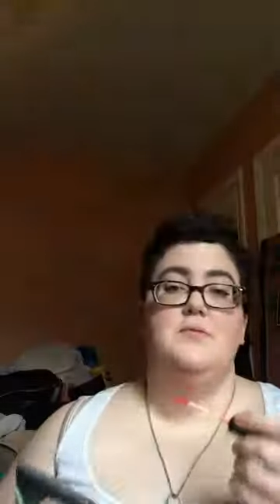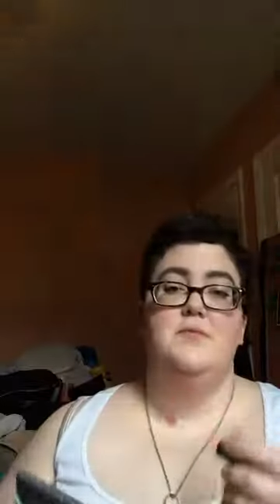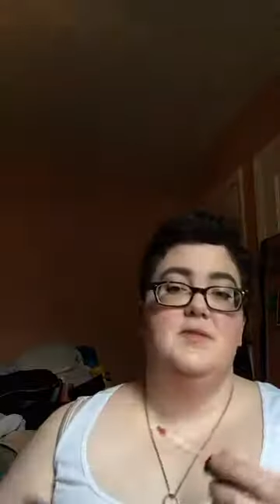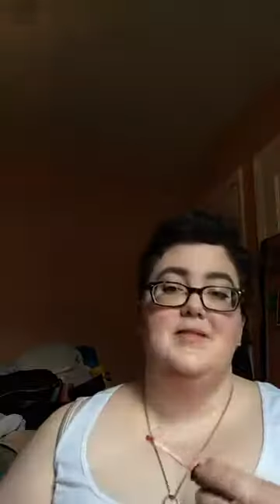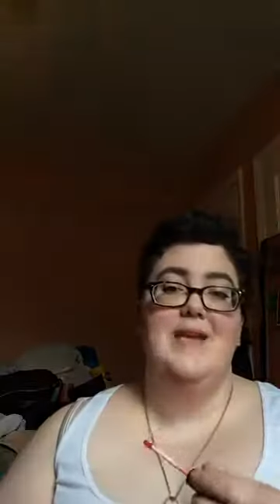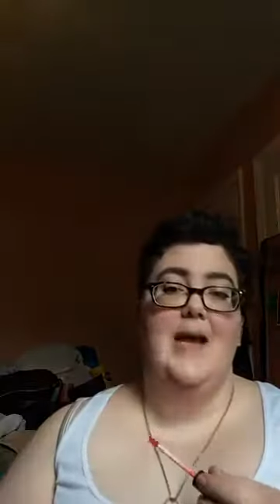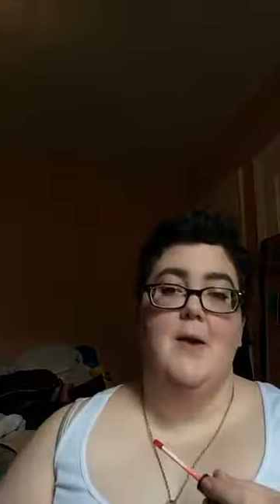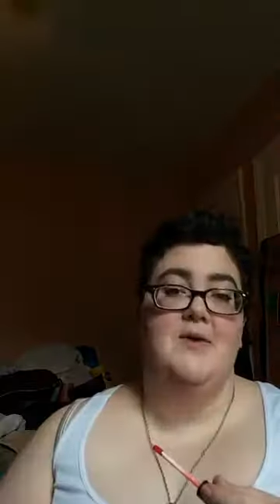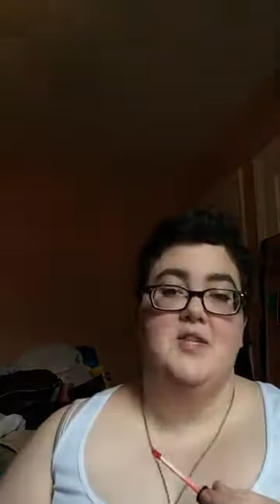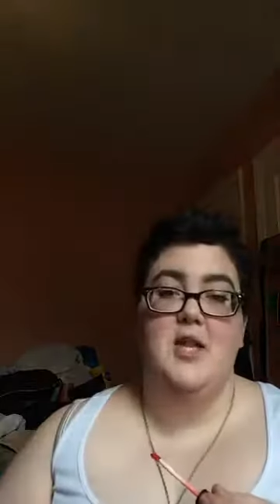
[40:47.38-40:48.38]
saying how
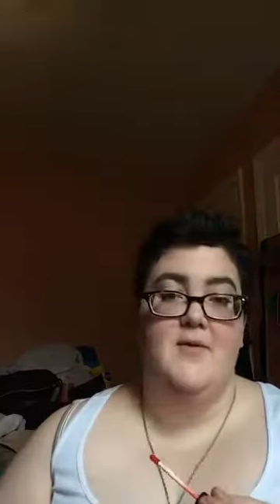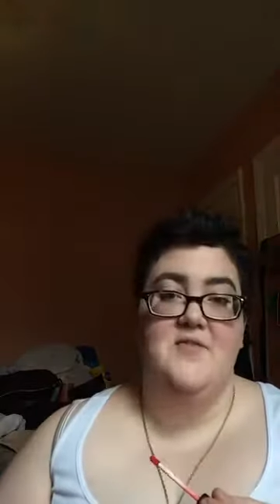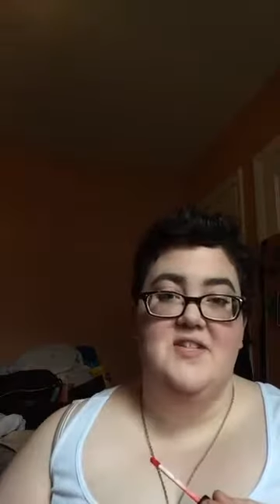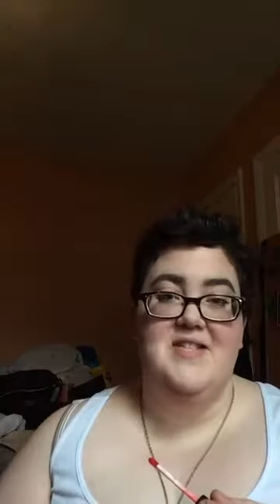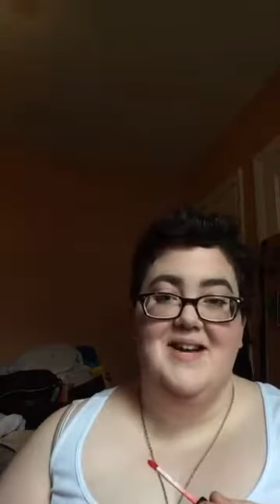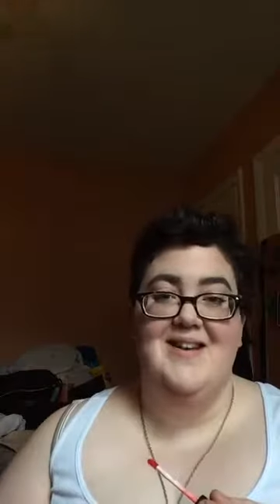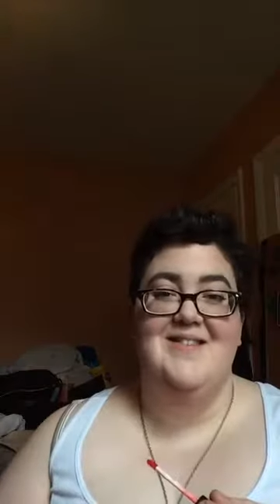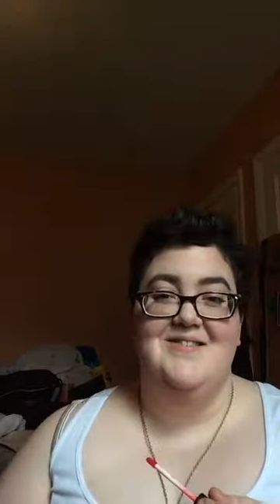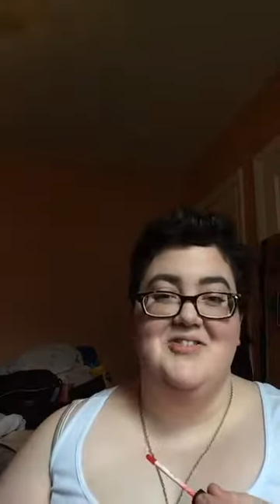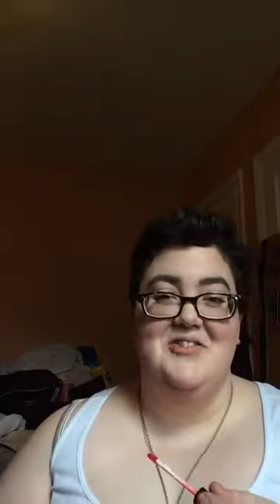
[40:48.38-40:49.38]
much I love it for a second
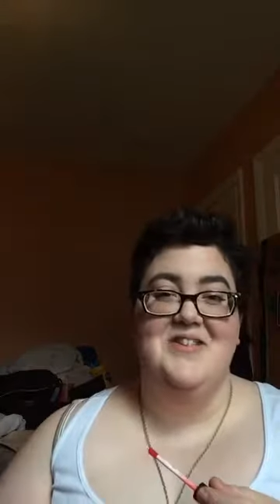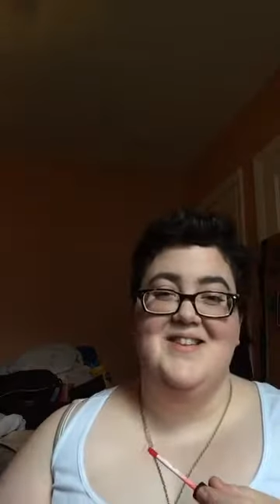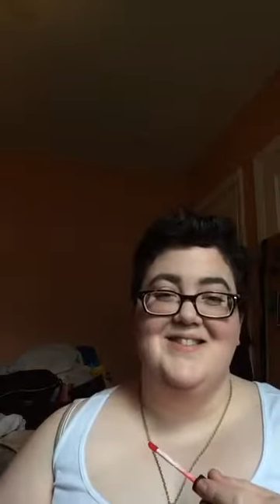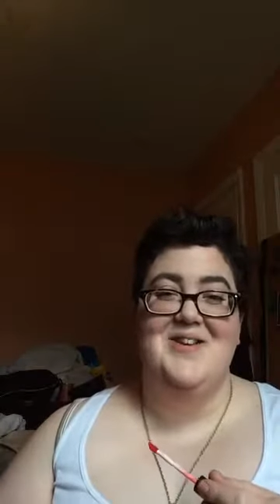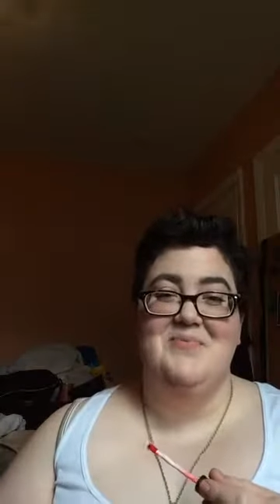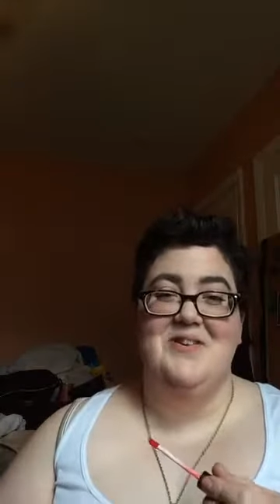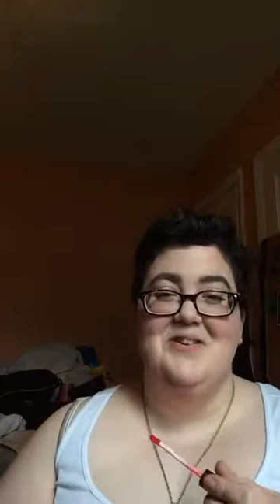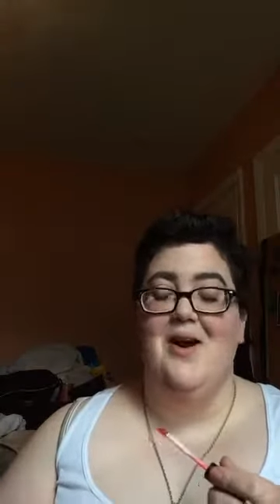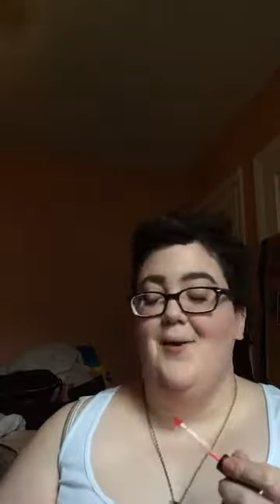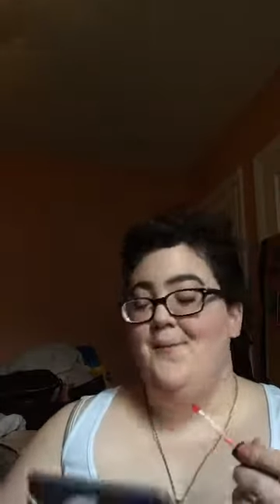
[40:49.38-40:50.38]
and show you guys how to put it
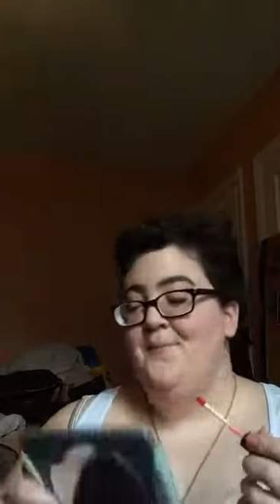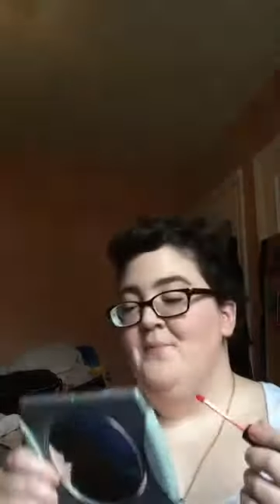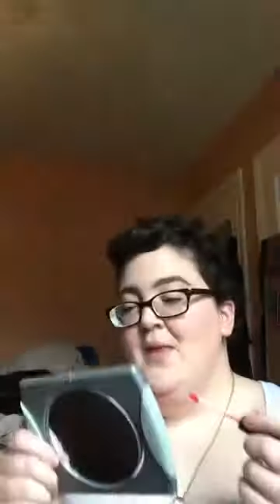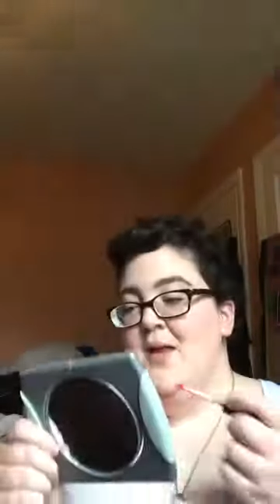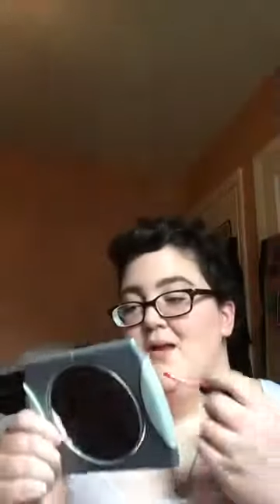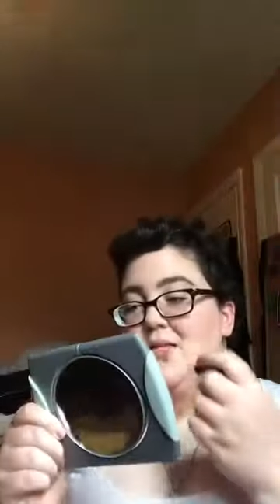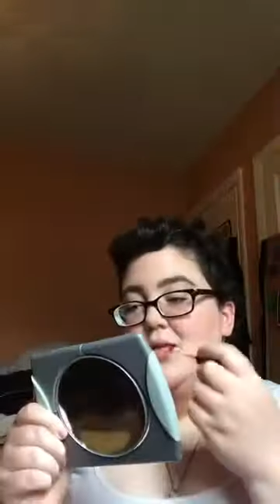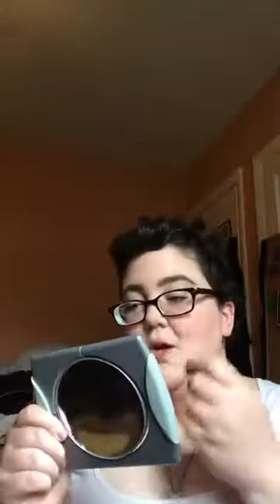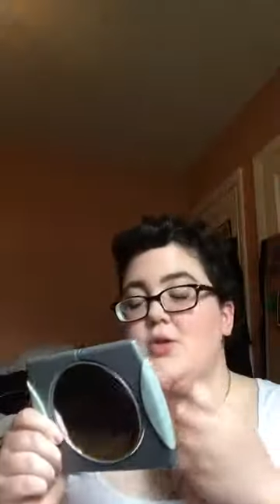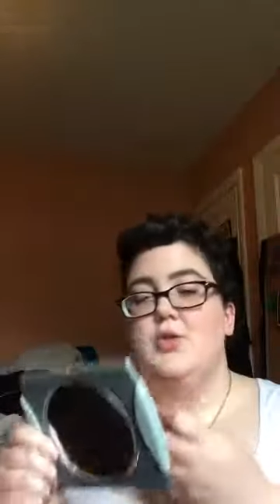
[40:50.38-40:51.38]
on.
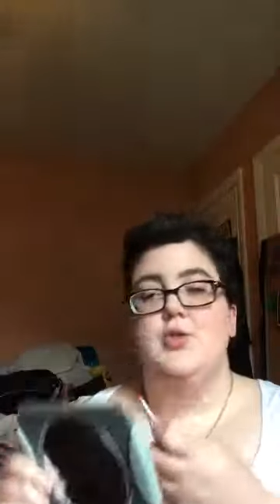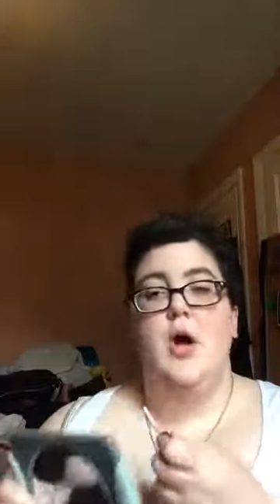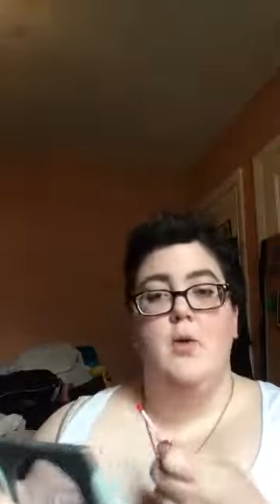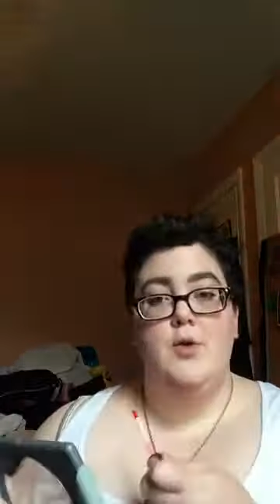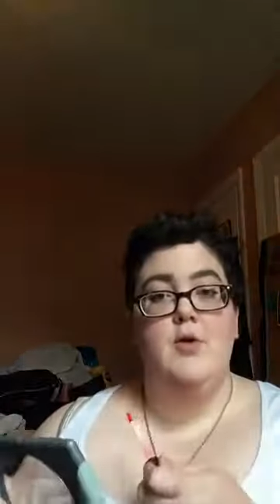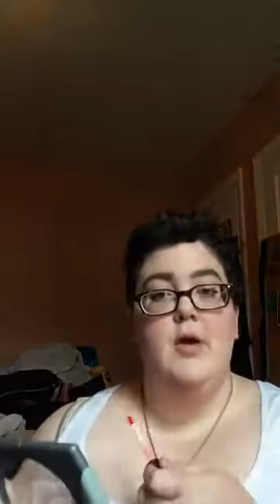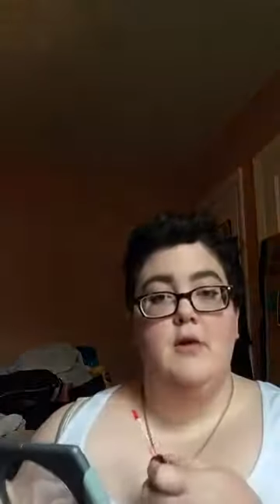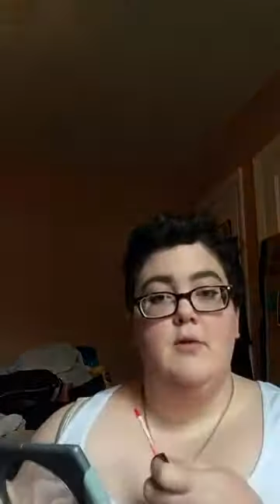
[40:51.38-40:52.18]
So you start with your inner